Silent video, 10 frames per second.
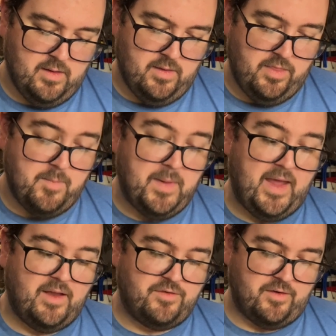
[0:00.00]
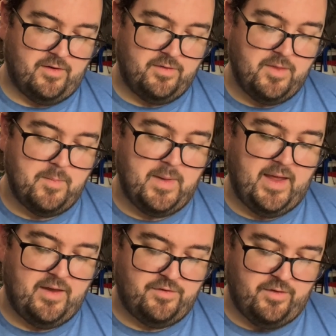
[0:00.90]
The major. The
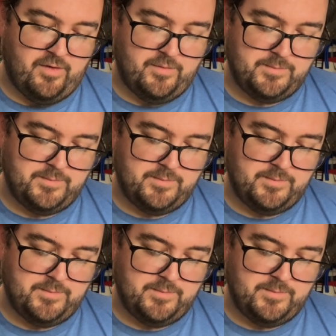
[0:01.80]
major.